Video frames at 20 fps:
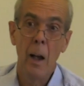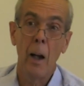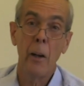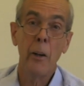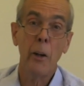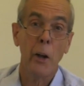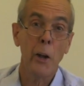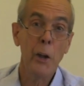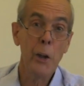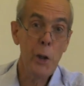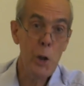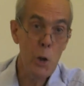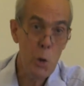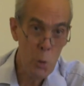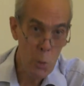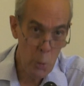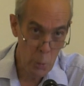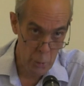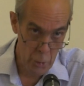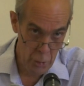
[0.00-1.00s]
A
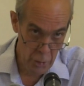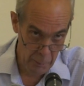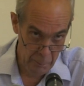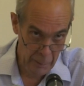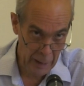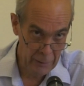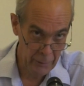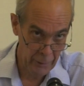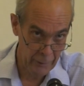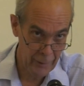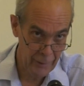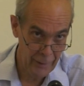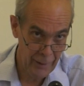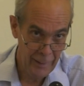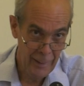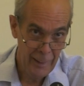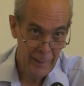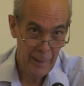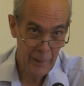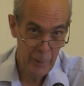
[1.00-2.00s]
huge amount
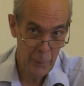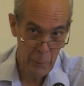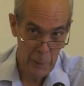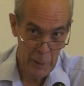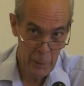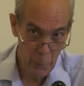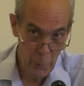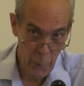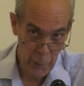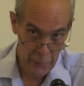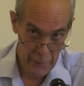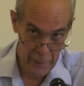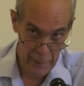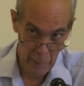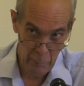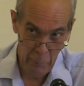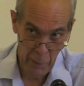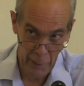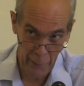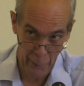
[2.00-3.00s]
has been
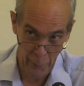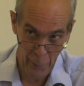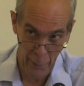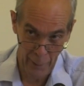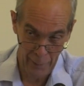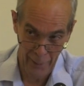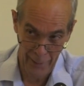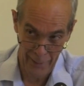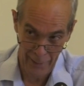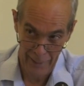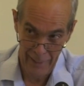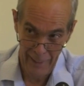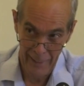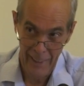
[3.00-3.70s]
written about this,